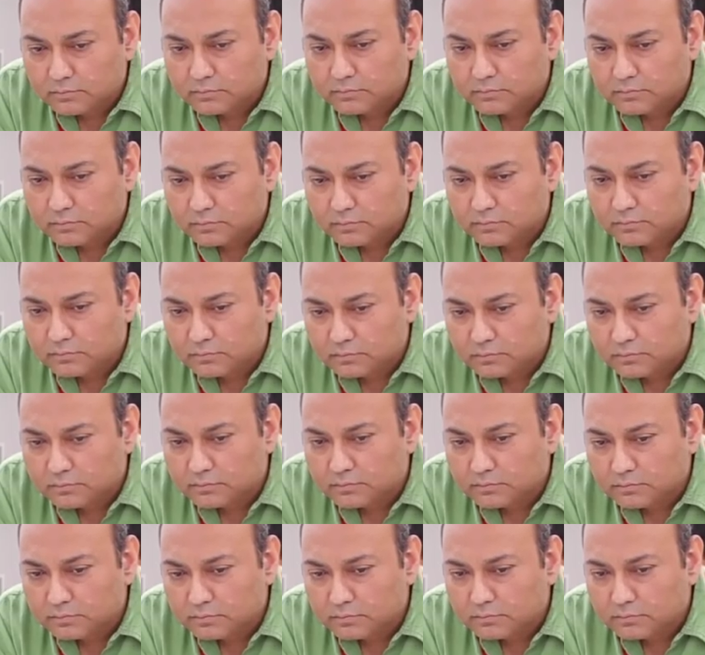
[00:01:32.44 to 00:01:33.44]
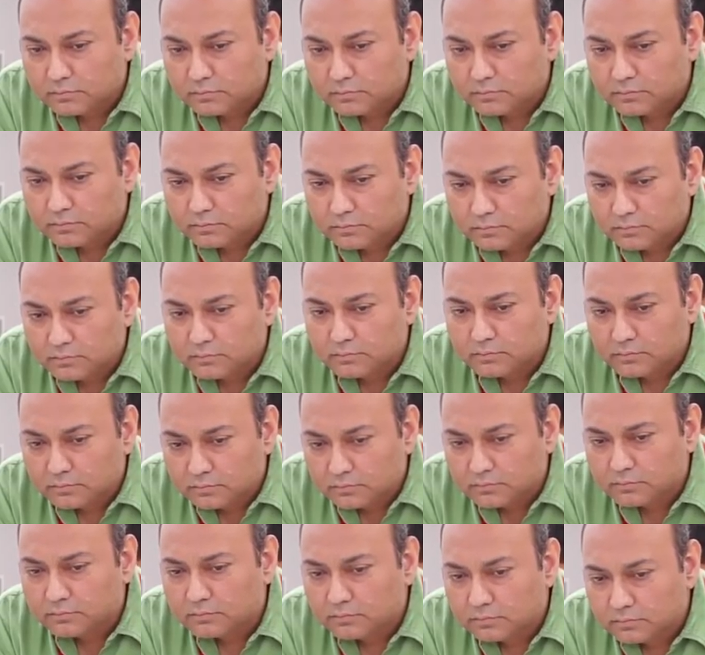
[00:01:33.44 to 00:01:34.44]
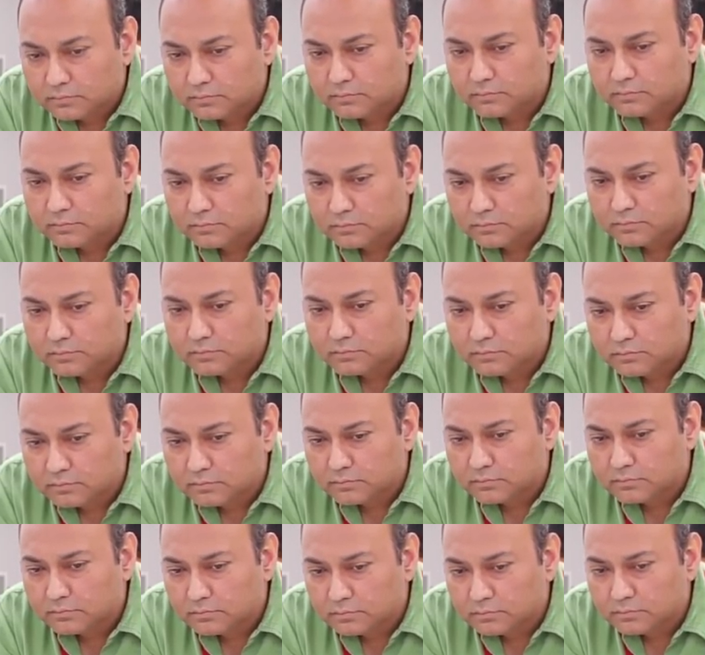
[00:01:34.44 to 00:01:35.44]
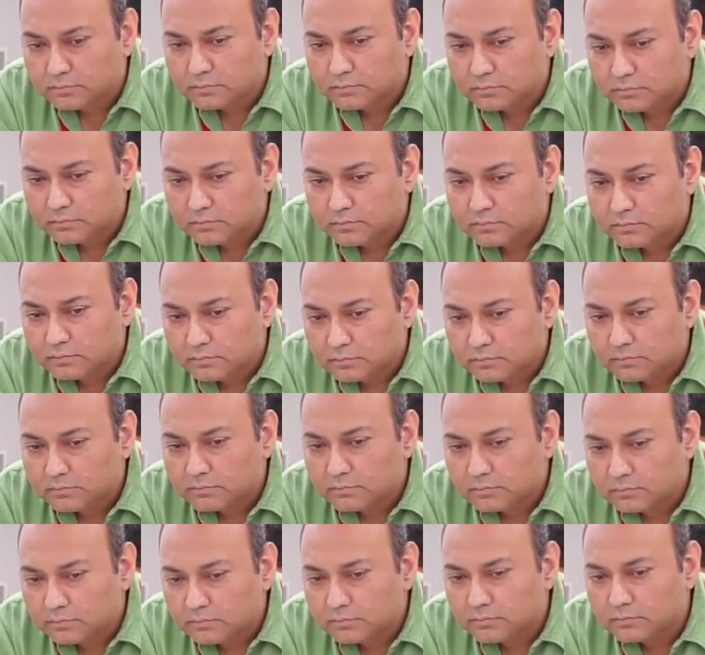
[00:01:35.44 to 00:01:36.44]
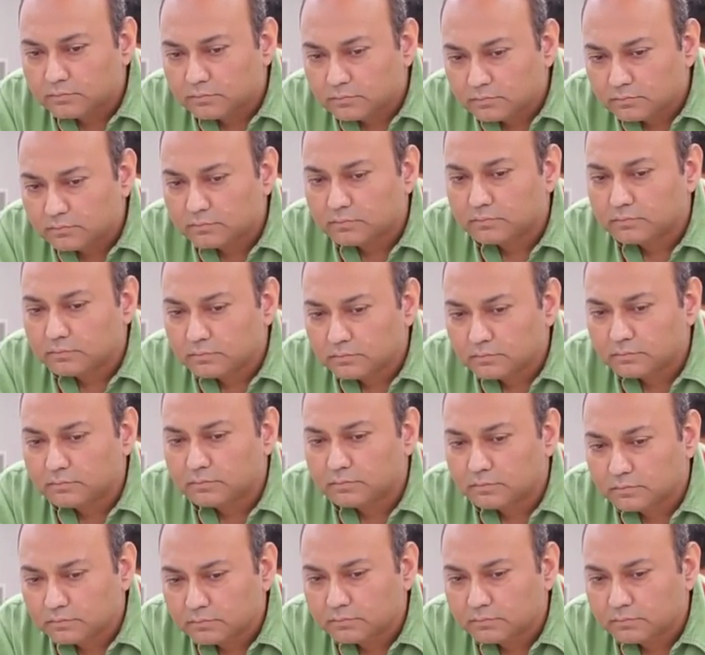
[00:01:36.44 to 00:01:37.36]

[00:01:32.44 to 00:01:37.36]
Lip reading: This person isn't speaking.